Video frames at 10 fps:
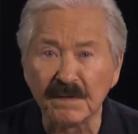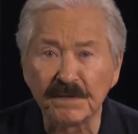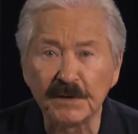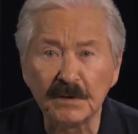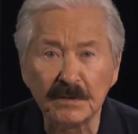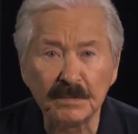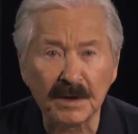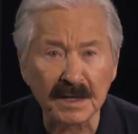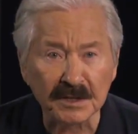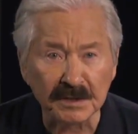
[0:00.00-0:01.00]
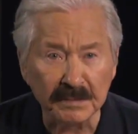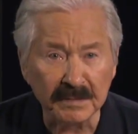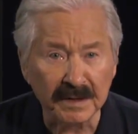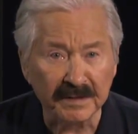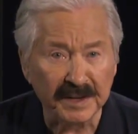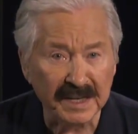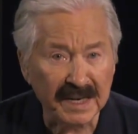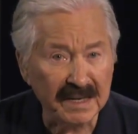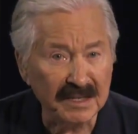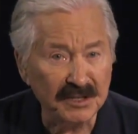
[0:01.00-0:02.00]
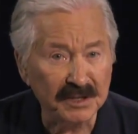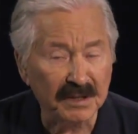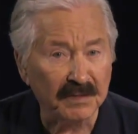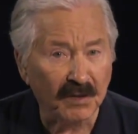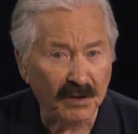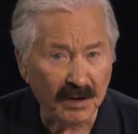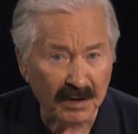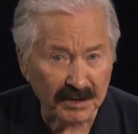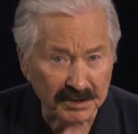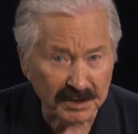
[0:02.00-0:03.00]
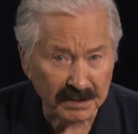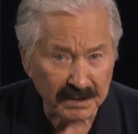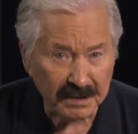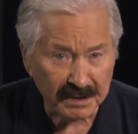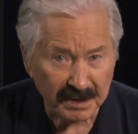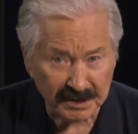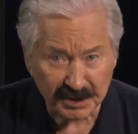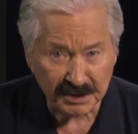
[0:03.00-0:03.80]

the full blossoming of an age of lawlessness.